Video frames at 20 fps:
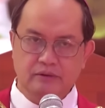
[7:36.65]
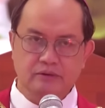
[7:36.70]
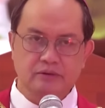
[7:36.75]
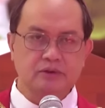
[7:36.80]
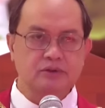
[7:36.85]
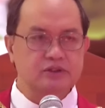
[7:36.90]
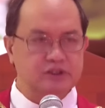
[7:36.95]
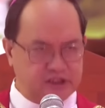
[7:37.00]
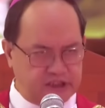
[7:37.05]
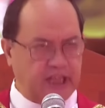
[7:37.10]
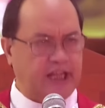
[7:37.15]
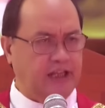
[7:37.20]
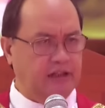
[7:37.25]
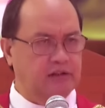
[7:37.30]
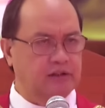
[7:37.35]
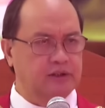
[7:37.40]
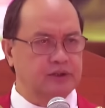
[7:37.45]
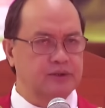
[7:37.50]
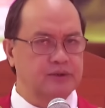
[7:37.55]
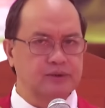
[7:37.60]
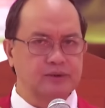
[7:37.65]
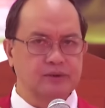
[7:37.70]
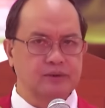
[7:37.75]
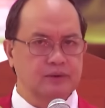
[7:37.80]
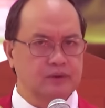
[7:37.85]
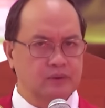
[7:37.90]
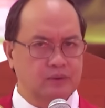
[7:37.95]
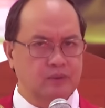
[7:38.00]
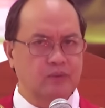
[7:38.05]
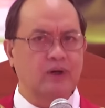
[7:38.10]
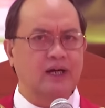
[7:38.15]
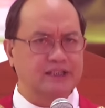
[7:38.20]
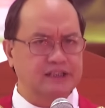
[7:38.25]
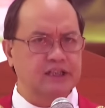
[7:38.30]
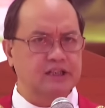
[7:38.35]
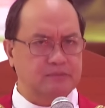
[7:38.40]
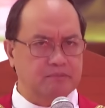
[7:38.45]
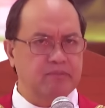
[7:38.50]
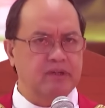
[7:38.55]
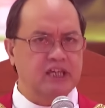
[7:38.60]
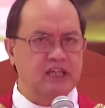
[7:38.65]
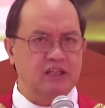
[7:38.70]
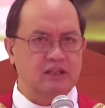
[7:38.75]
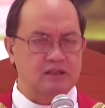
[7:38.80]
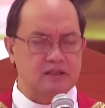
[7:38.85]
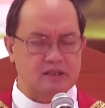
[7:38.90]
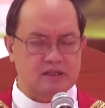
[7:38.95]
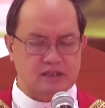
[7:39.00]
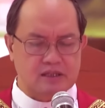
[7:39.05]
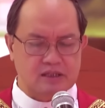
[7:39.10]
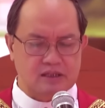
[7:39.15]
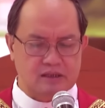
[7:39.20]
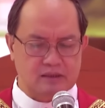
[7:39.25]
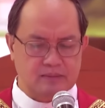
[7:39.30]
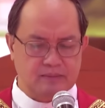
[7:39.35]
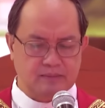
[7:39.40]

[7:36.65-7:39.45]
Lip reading: to tell you what it means."